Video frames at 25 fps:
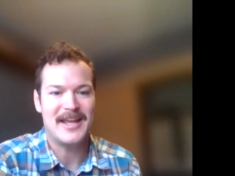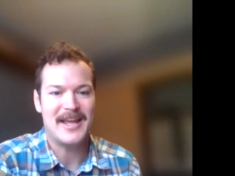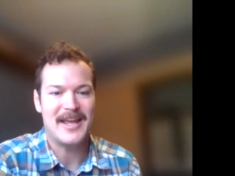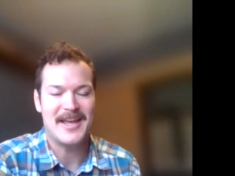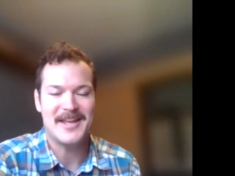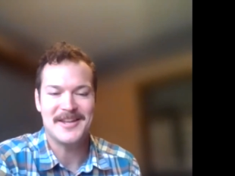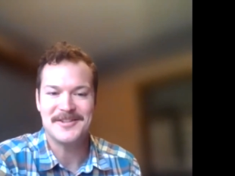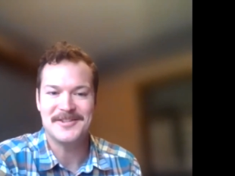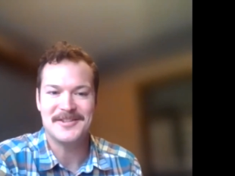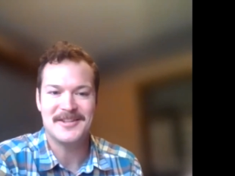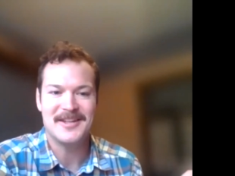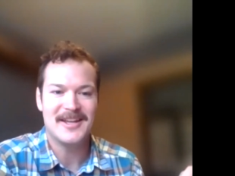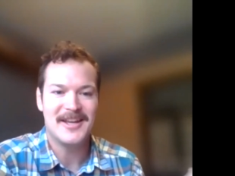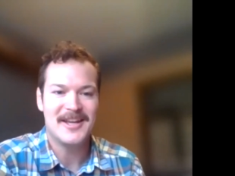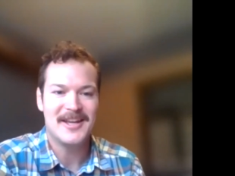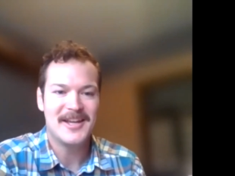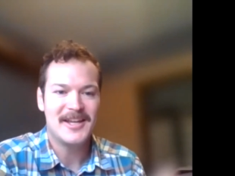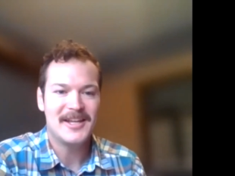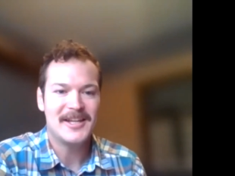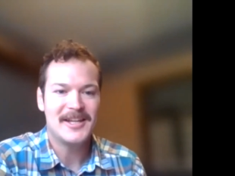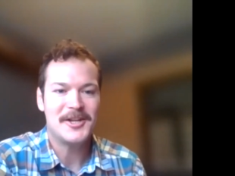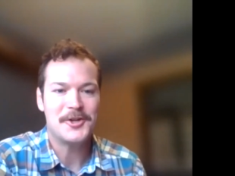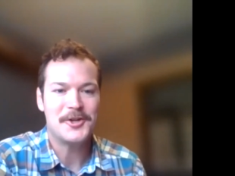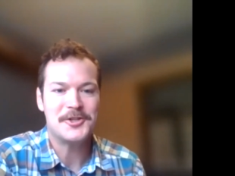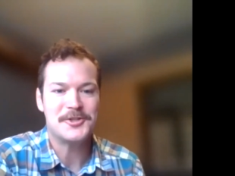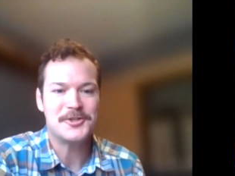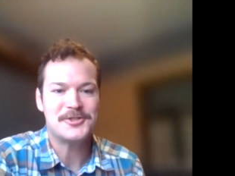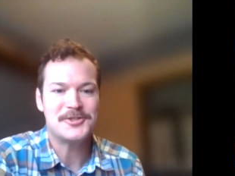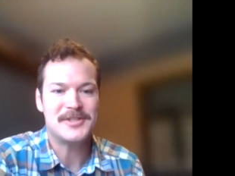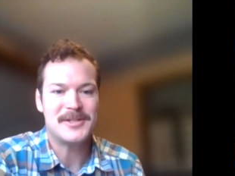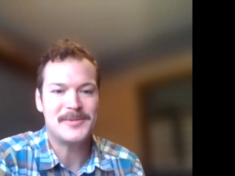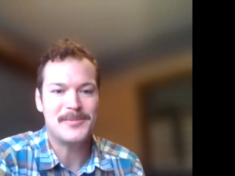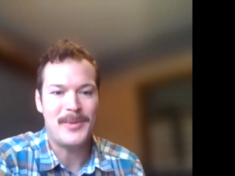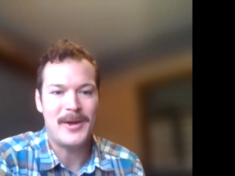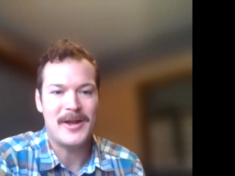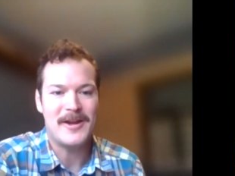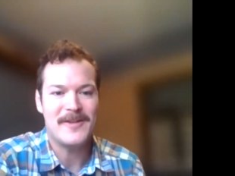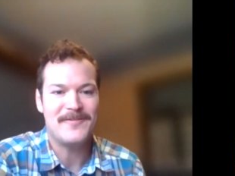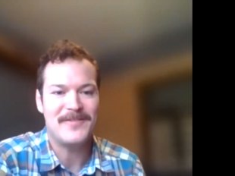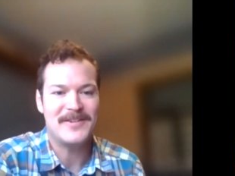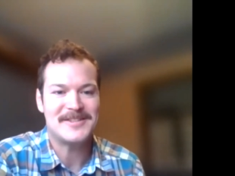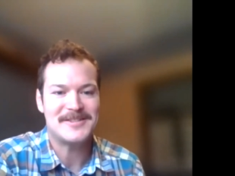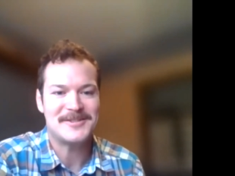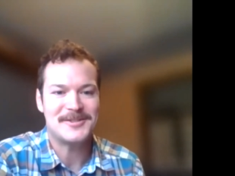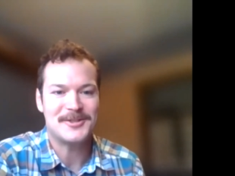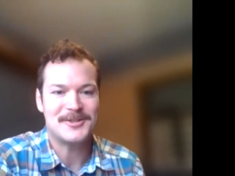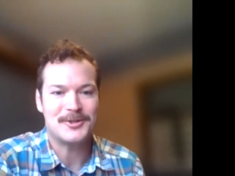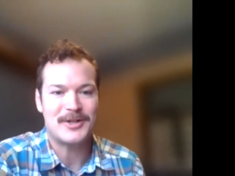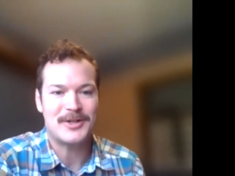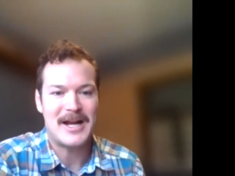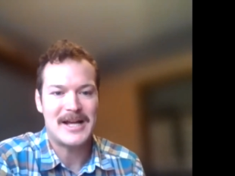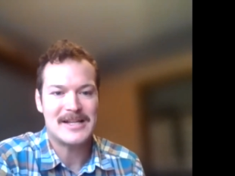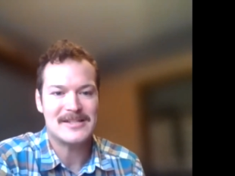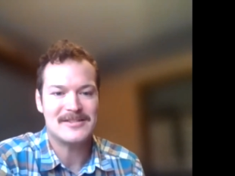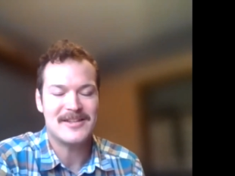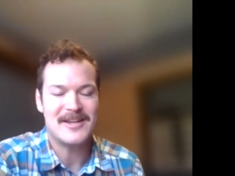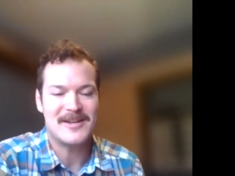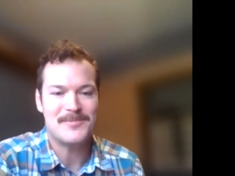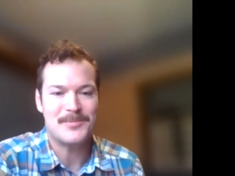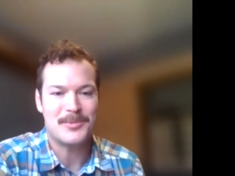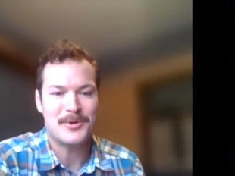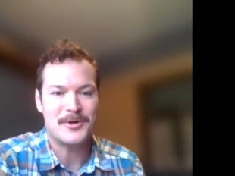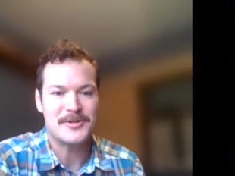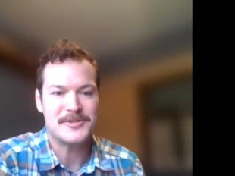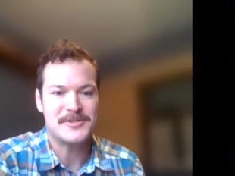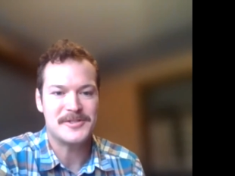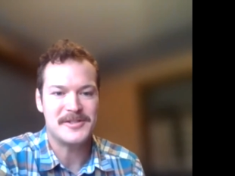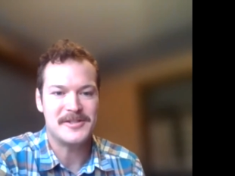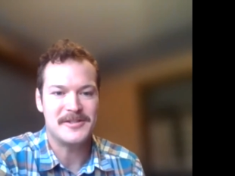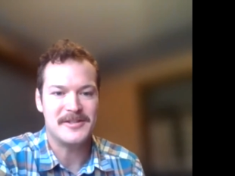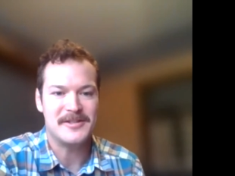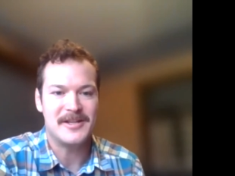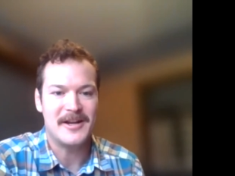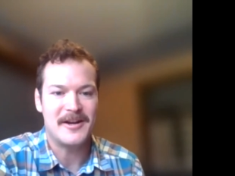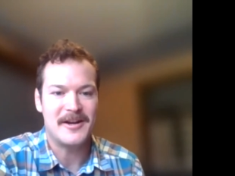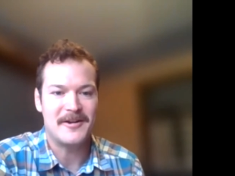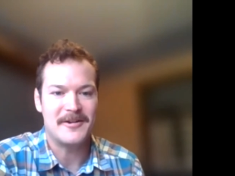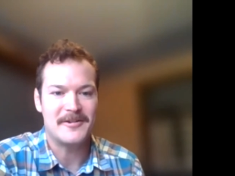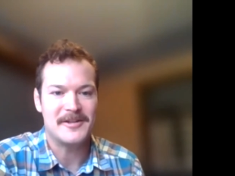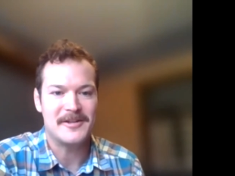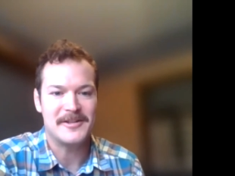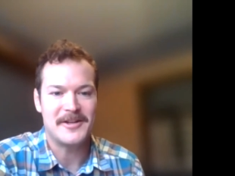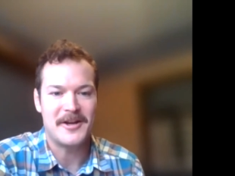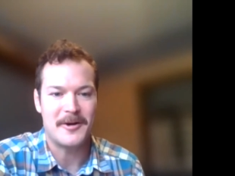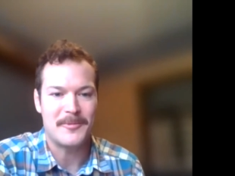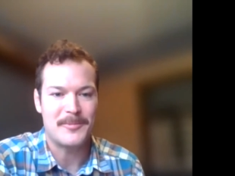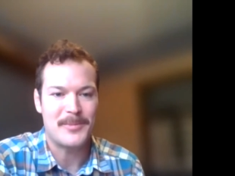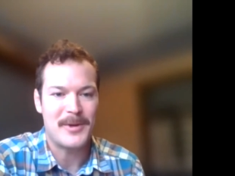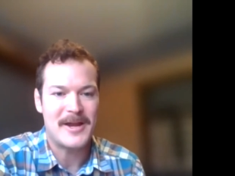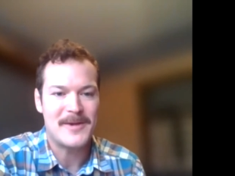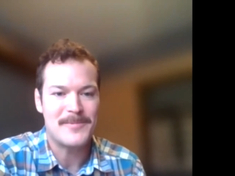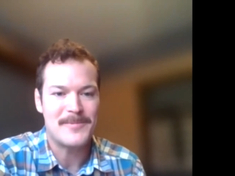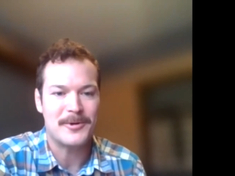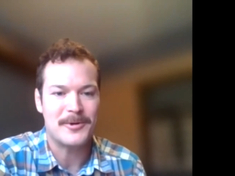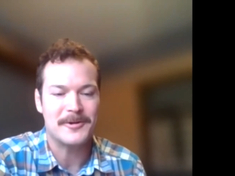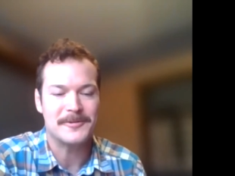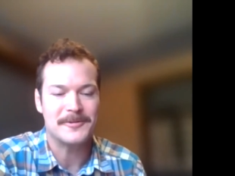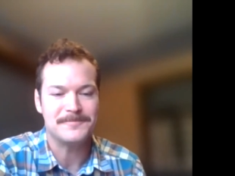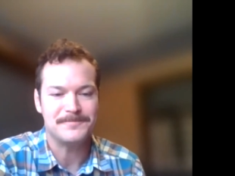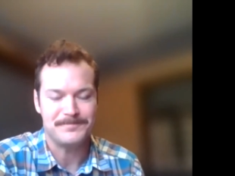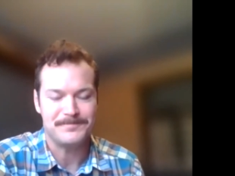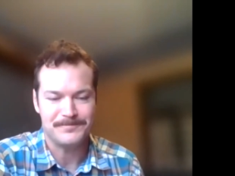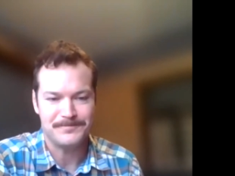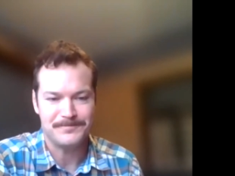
And you see benefits to grassland birds in our paper